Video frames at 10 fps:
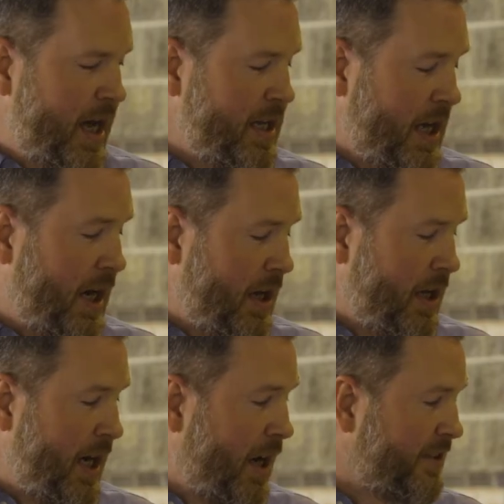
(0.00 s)

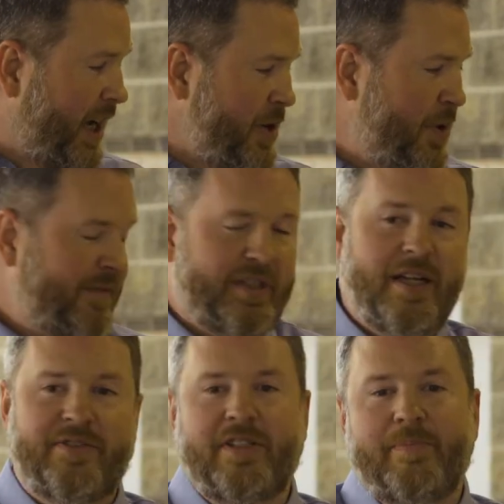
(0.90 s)
And I'll tell you, I've
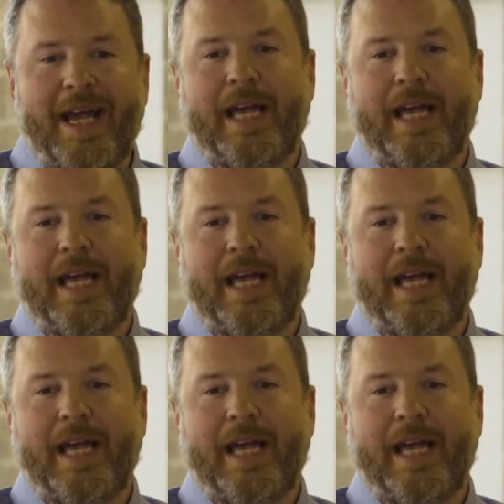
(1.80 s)
done some